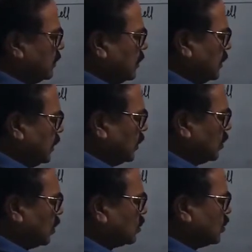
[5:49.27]
Need
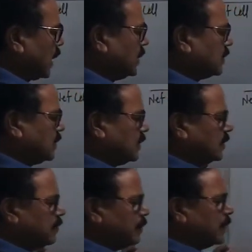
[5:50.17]
not to write
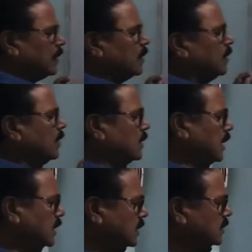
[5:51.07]

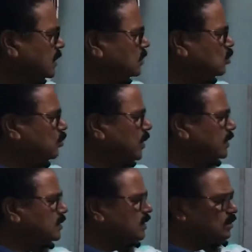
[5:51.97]
that is
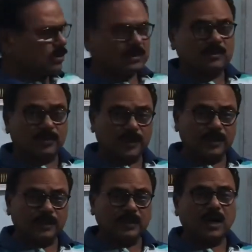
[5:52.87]
2.303
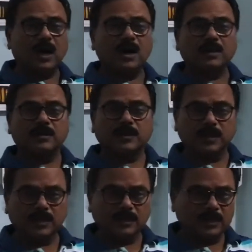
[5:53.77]
RT
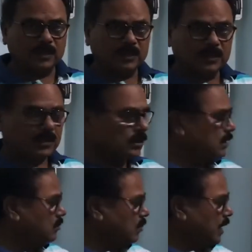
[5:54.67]

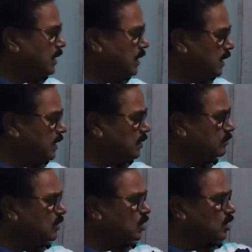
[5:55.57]
by NF,
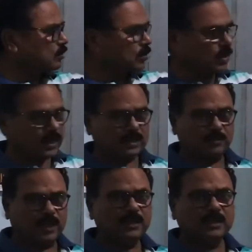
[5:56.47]
log product
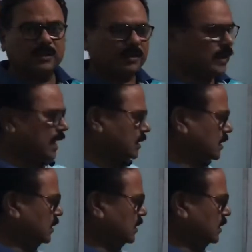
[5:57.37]
by reactant.